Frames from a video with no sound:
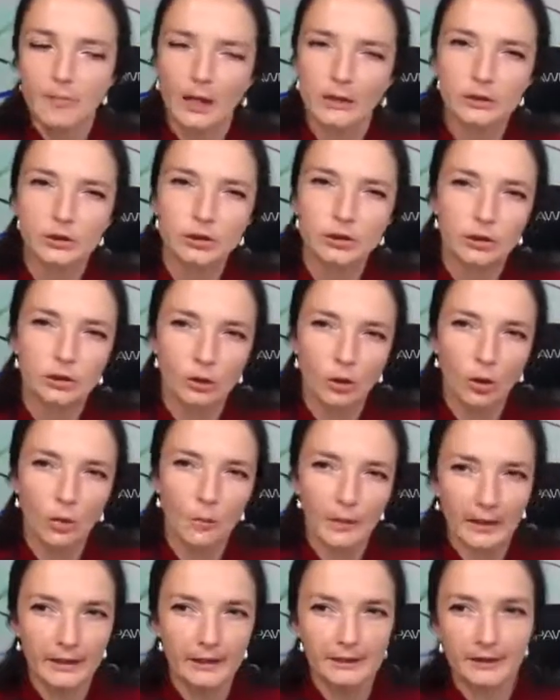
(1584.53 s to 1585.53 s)
And so,
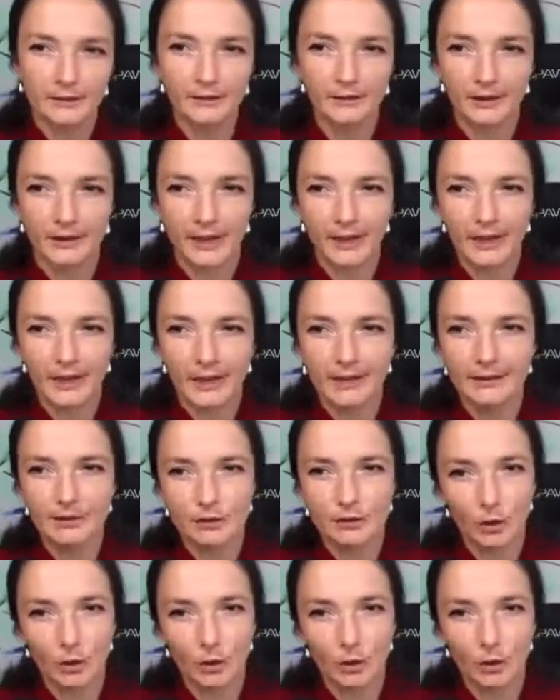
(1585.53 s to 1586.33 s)
because of that,